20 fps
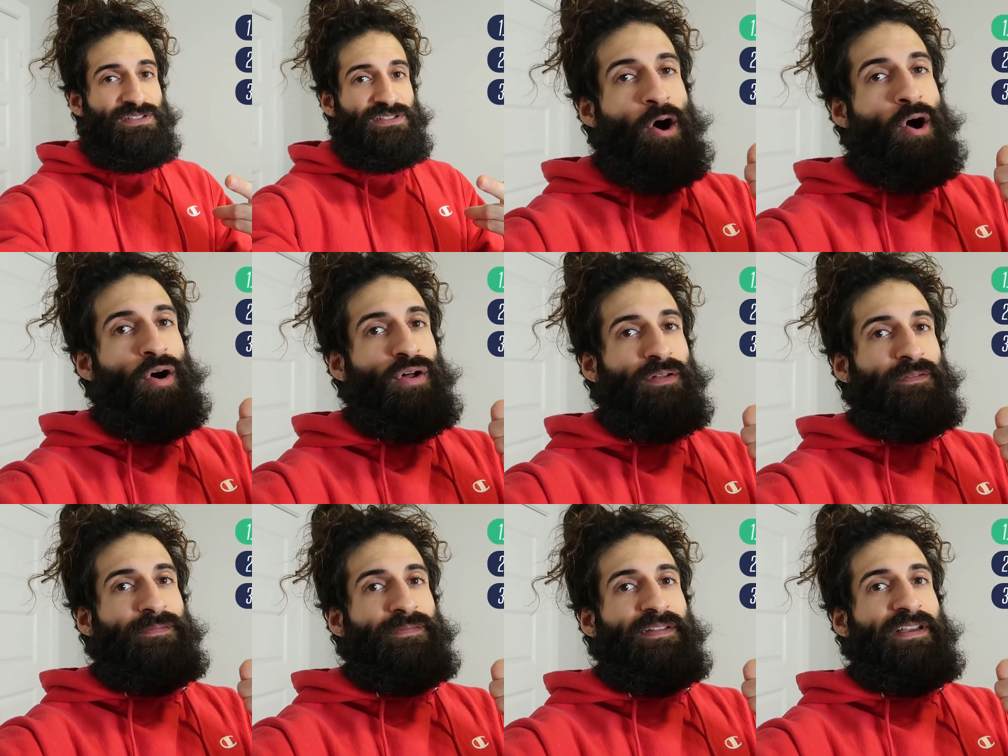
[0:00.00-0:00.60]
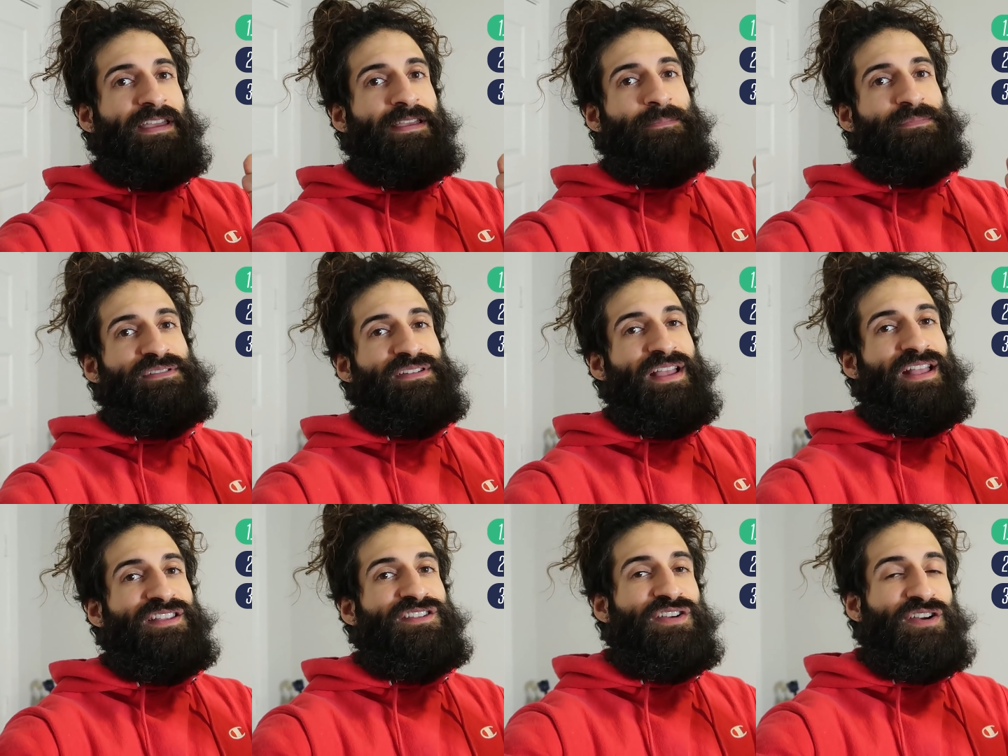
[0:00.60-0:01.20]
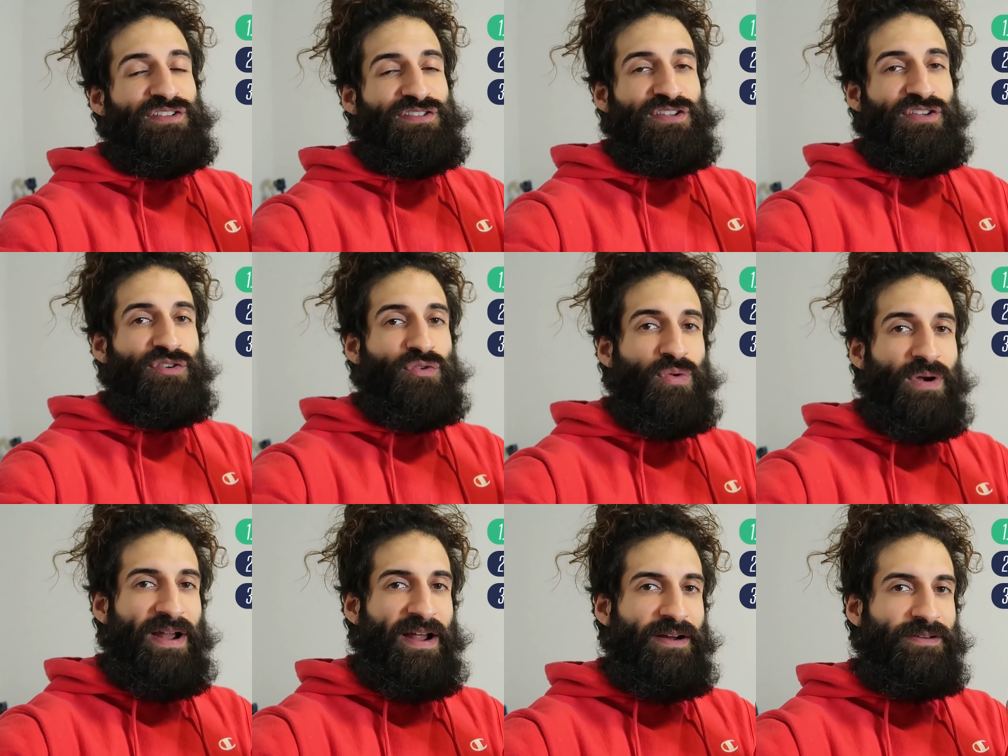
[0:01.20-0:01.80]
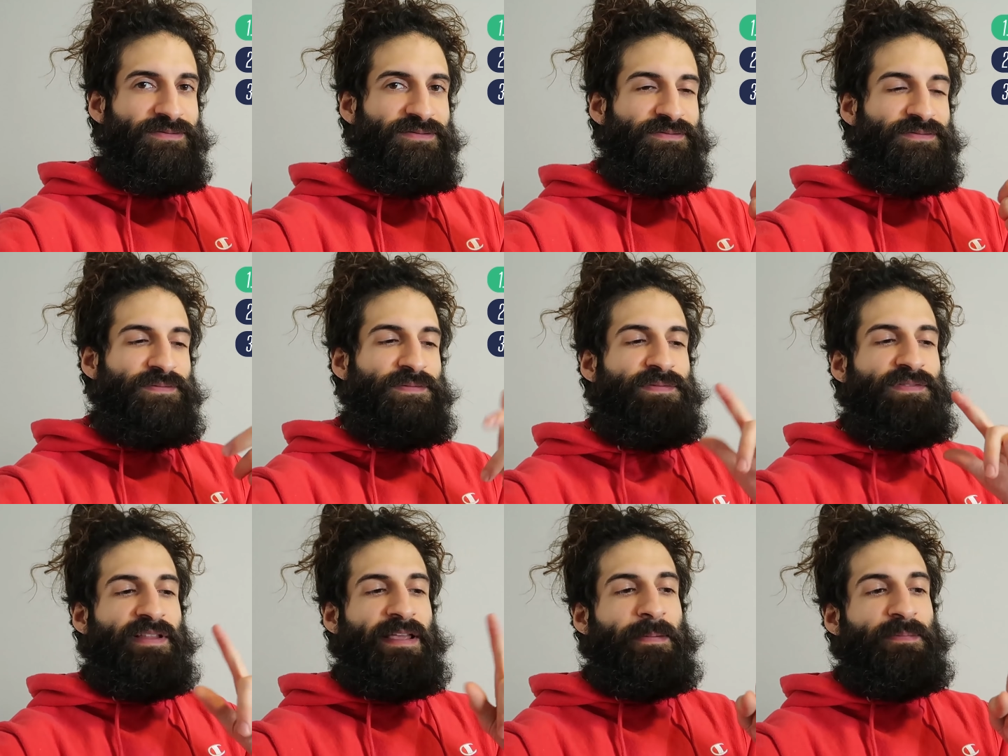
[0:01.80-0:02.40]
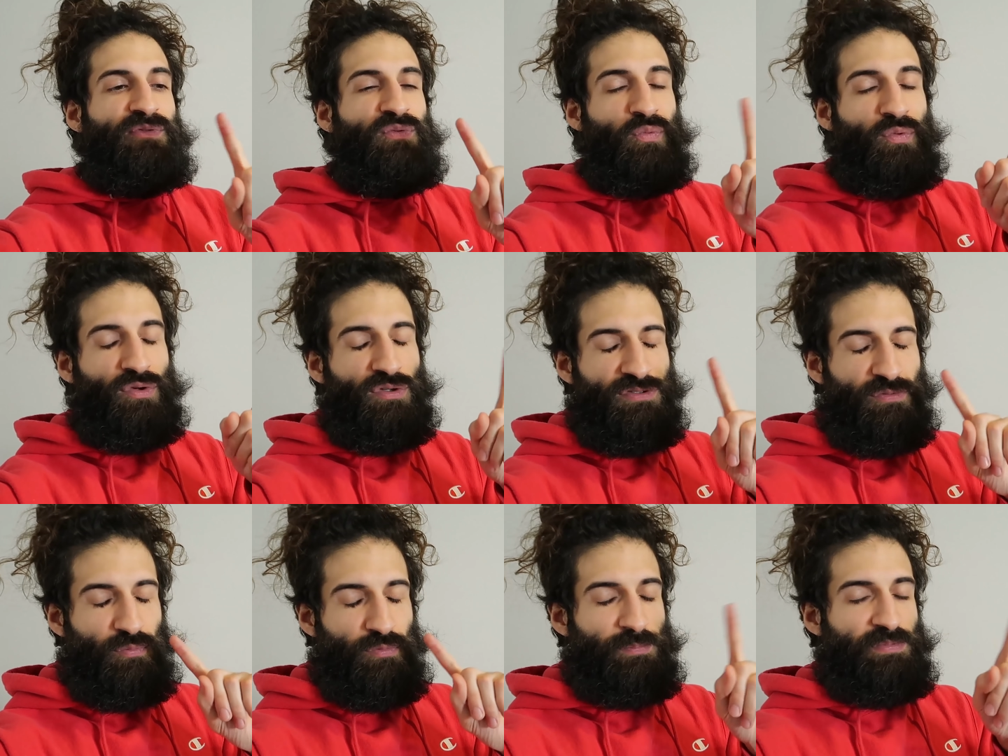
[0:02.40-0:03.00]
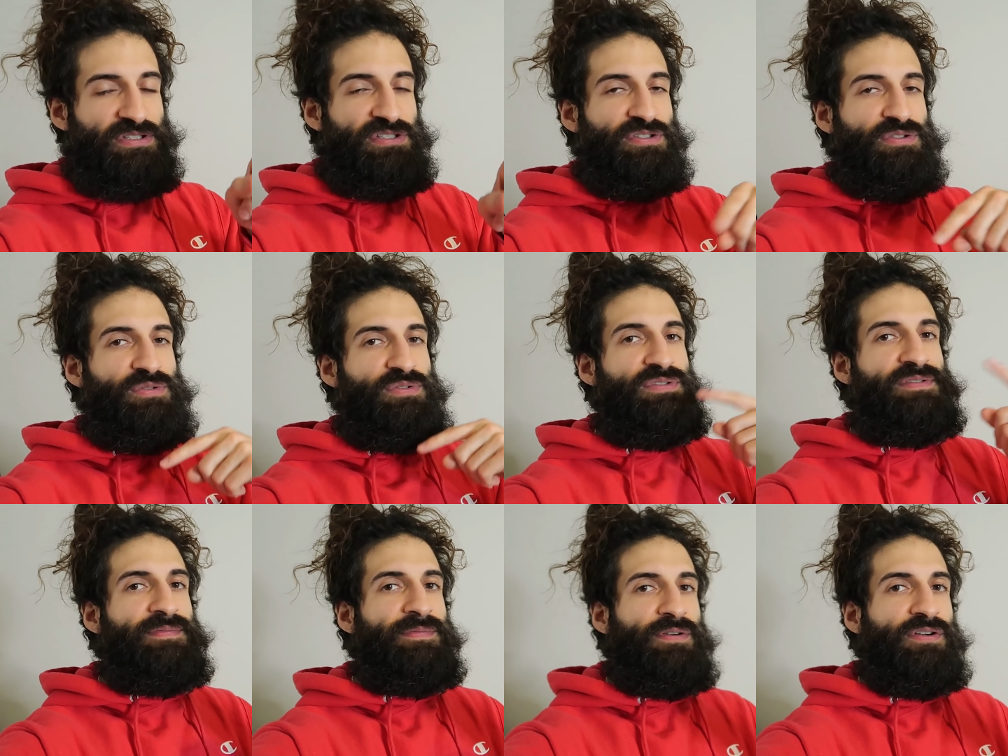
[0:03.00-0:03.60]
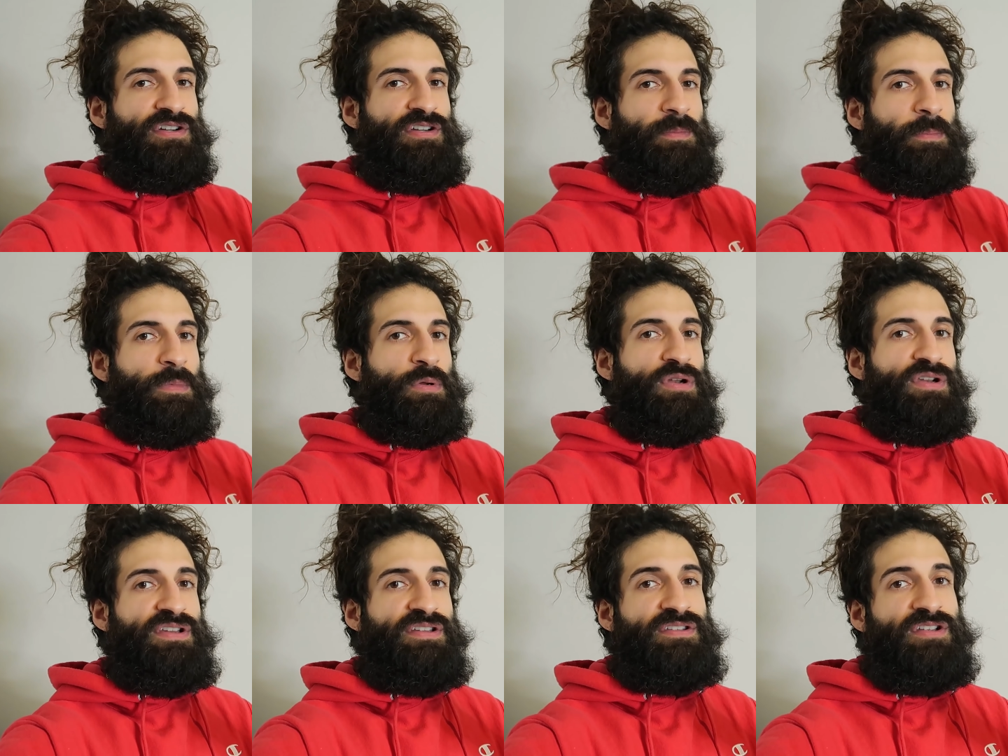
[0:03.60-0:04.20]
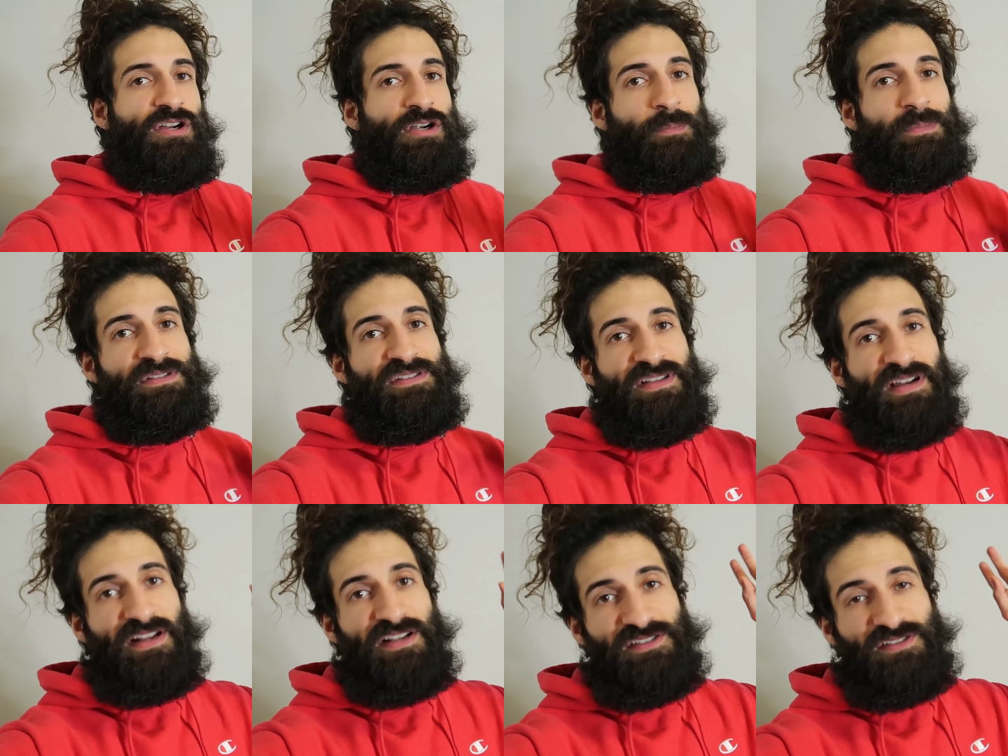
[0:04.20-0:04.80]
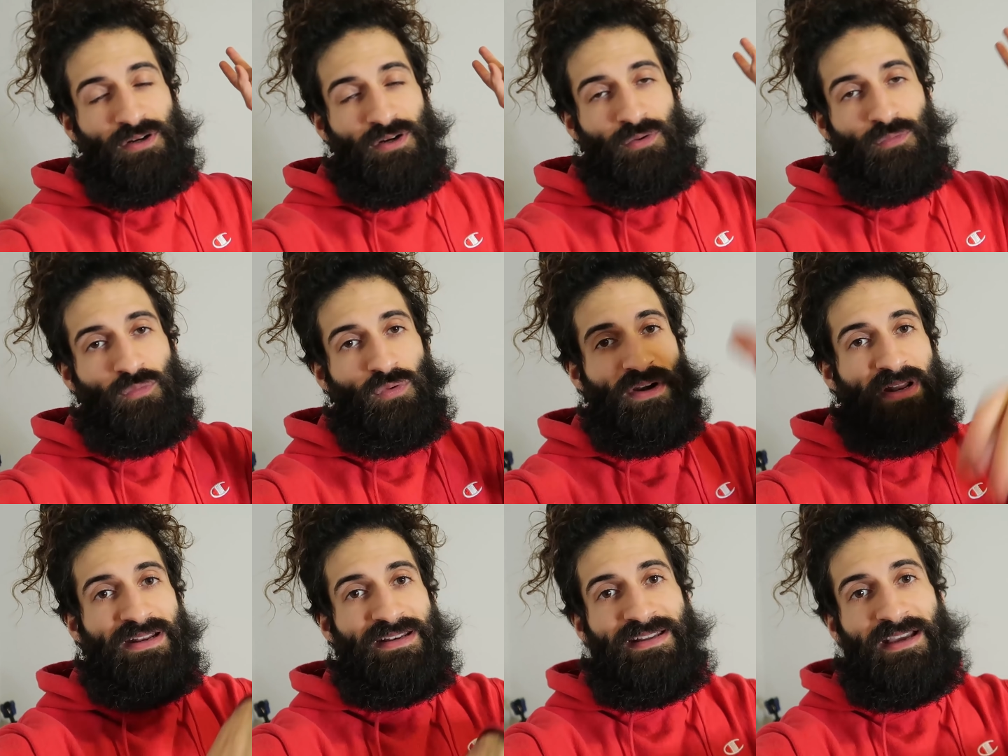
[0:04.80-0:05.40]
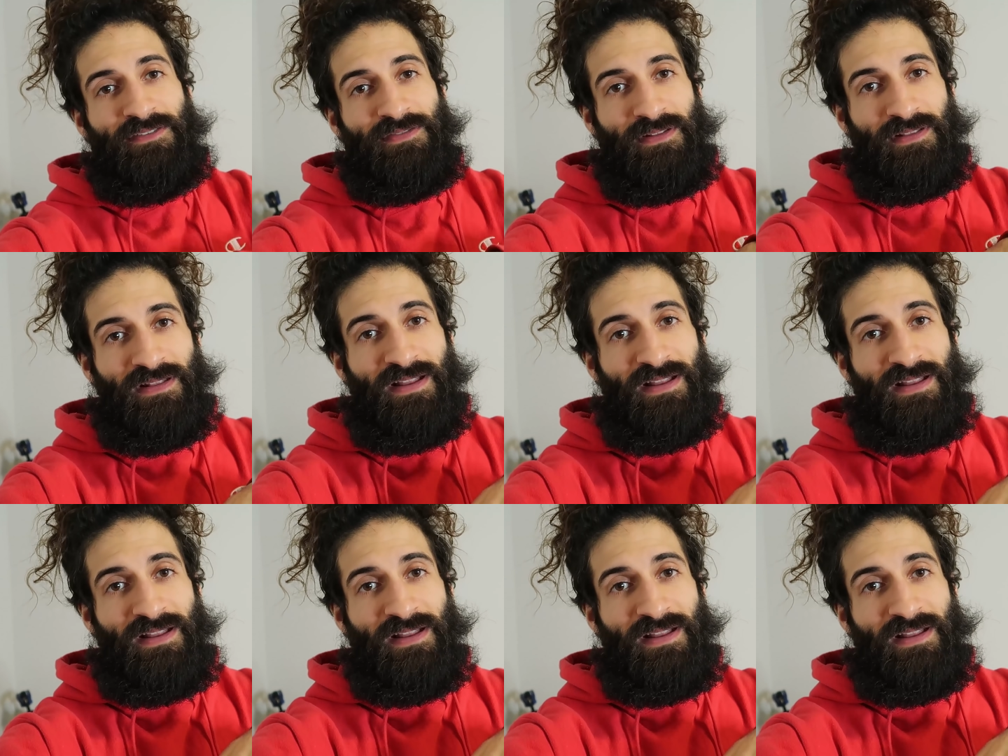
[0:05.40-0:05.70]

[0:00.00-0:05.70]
Hall of Flames took the crown. Flames World will be used for community tournaments that I start running down